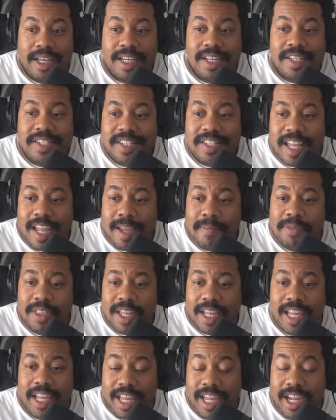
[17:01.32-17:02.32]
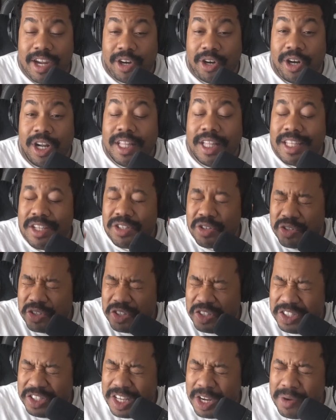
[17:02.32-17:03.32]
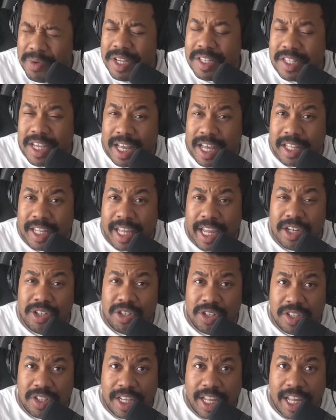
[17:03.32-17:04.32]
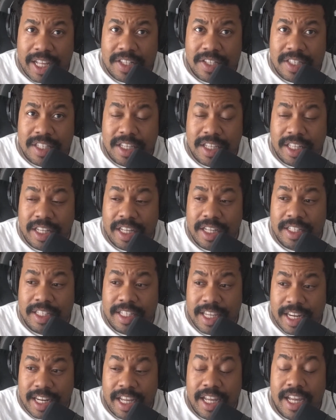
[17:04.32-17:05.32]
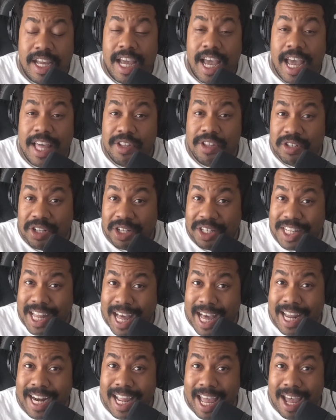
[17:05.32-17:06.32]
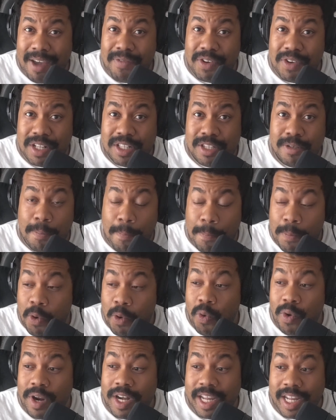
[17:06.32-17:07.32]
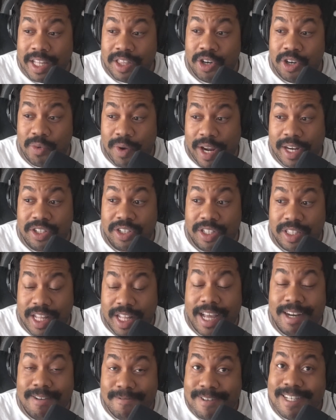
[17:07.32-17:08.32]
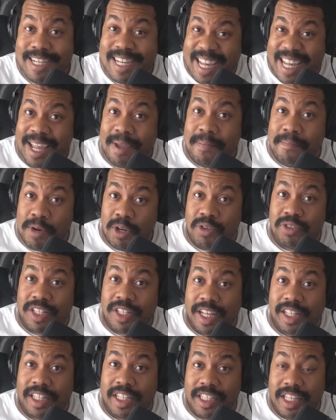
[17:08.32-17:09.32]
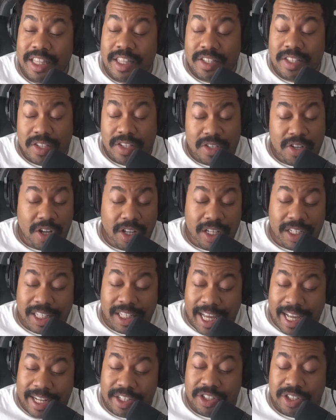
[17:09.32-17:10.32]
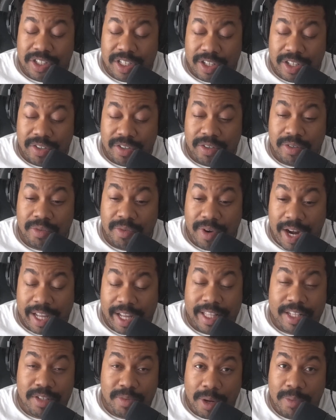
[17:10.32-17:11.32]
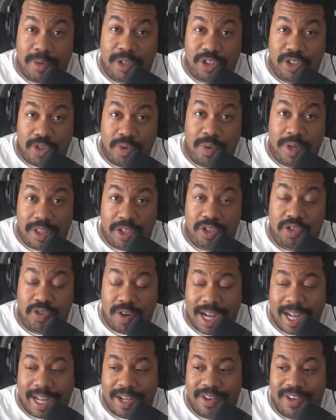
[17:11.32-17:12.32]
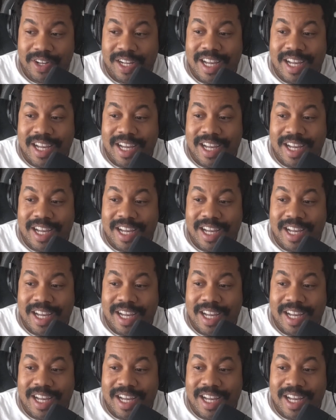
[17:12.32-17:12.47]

Same thing here. These are serious allegations against Diddy, and there's a lot of evidence pointing in the direction that he most likely did this. This is all alleged still, right? That's why we're doing the trial.